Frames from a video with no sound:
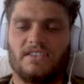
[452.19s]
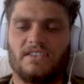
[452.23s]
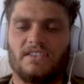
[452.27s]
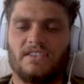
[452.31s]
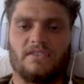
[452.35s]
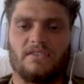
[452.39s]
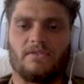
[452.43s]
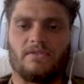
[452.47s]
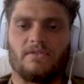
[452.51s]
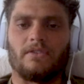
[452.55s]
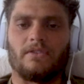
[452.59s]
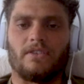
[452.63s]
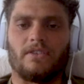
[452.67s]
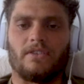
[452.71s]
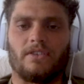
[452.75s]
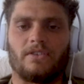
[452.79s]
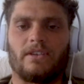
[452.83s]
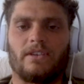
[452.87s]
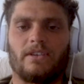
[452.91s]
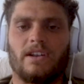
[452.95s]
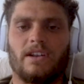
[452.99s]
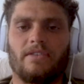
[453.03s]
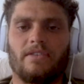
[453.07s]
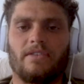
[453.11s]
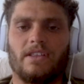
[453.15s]
You're still
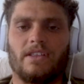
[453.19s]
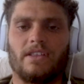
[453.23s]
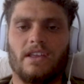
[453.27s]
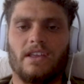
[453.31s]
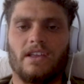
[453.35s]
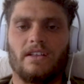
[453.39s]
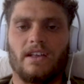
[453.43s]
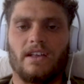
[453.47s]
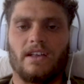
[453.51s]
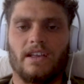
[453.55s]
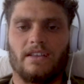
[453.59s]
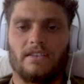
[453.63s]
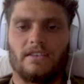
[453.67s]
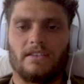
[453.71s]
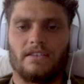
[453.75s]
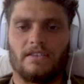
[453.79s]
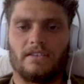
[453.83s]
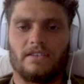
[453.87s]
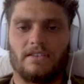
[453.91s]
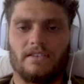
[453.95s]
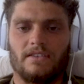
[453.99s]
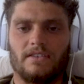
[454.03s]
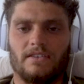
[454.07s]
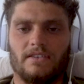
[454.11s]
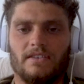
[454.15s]
doing everything, like
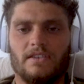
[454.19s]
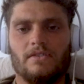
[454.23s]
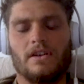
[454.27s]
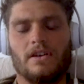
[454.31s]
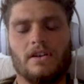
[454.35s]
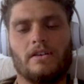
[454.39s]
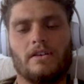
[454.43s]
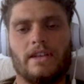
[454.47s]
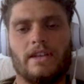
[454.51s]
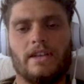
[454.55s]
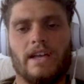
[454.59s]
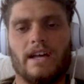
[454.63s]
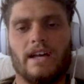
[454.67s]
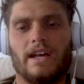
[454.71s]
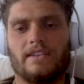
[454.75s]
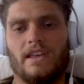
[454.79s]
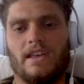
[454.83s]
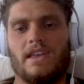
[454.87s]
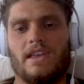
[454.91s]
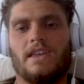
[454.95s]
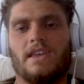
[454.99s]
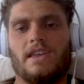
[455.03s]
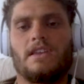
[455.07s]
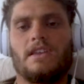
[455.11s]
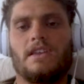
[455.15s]
still going out
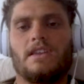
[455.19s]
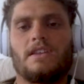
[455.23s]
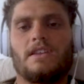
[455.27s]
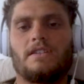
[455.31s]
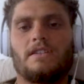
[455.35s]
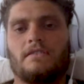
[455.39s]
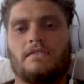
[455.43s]
to eat,